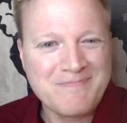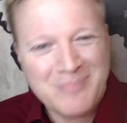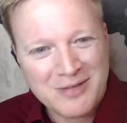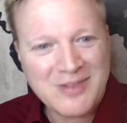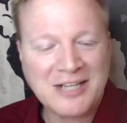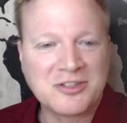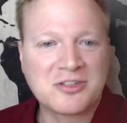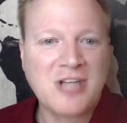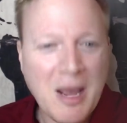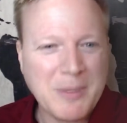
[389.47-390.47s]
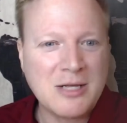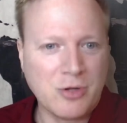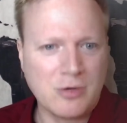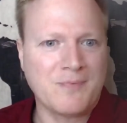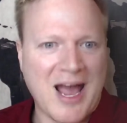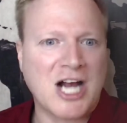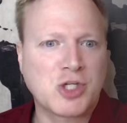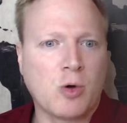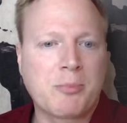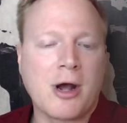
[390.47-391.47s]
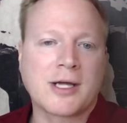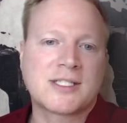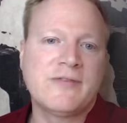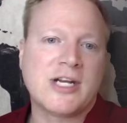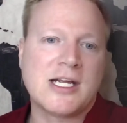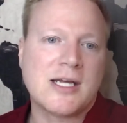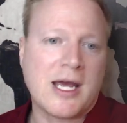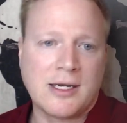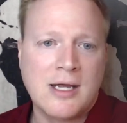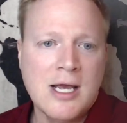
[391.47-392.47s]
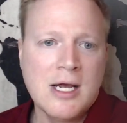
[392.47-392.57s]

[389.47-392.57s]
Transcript: but that's stopping their actual productivity and